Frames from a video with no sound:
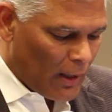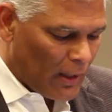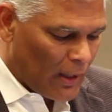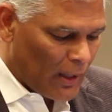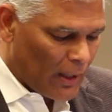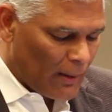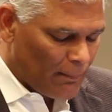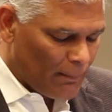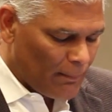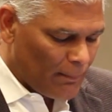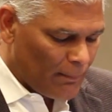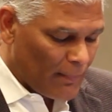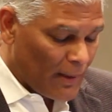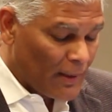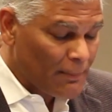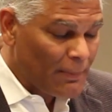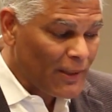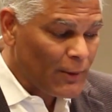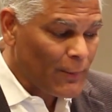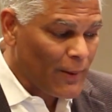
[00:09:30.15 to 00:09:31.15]

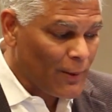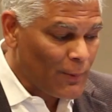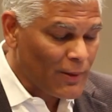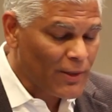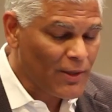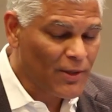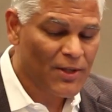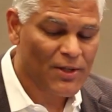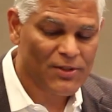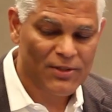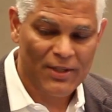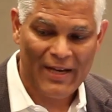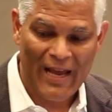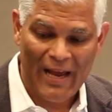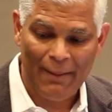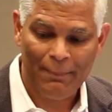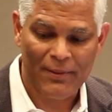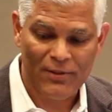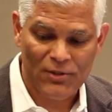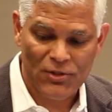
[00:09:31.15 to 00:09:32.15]
And by the way, one of the things that
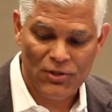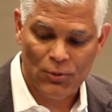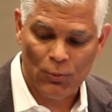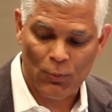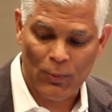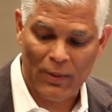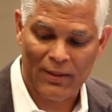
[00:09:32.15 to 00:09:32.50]
happens